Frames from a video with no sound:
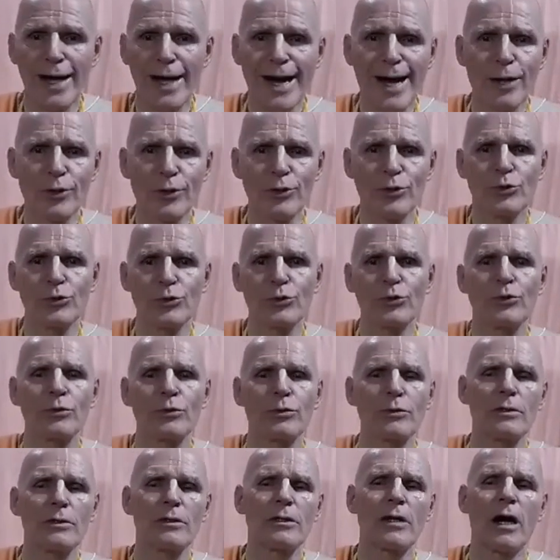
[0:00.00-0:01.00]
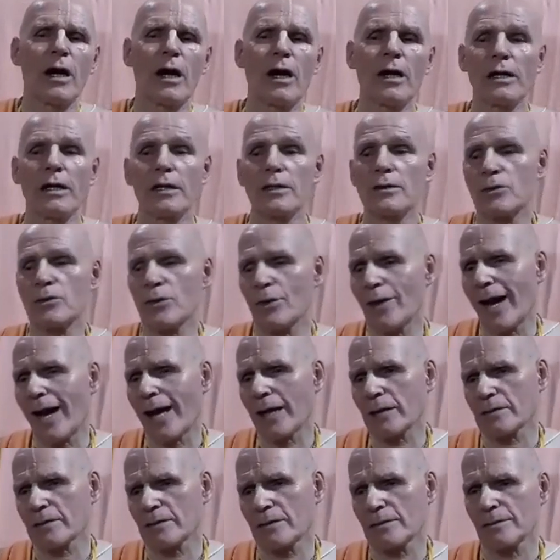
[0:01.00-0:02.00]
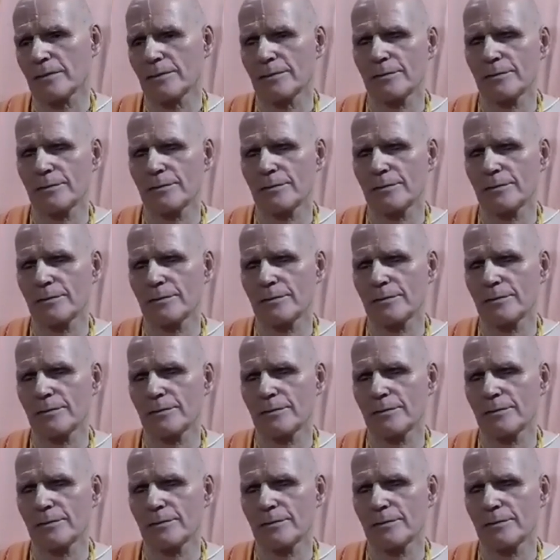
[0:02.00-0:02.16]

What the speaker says: how to interact